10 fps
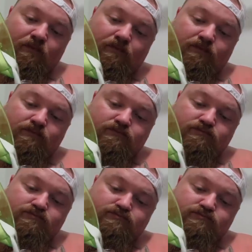
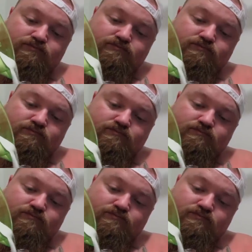
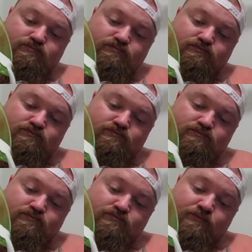
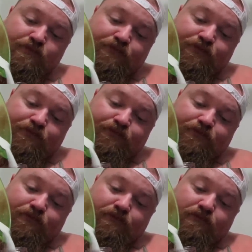
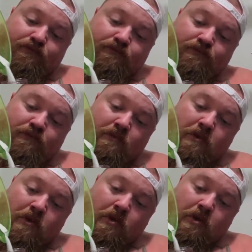
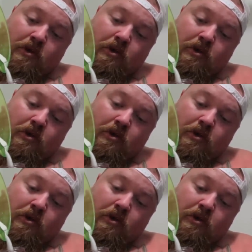Nothing is said.